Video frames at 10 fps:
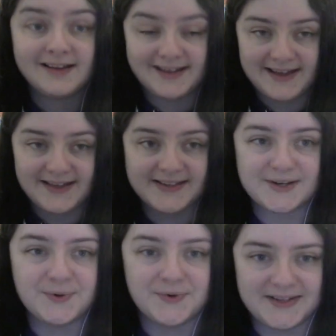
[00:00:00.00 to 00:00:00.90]
Yeah, this.
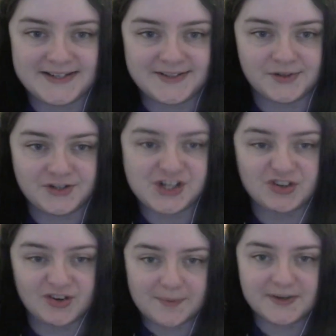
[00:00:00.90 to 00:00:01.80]
Oh, this is dodgy
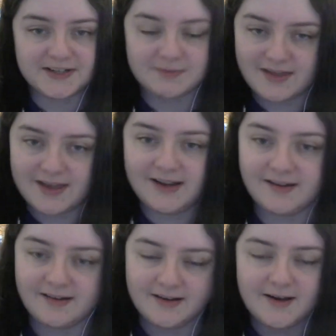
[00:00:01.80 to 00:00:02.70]
corruptness within
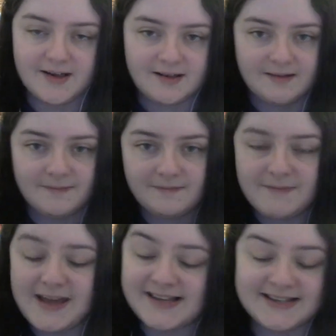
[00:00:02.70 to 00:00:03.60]
it.
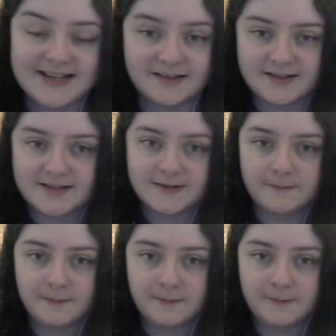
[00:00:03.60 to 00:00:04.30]
Makes sense.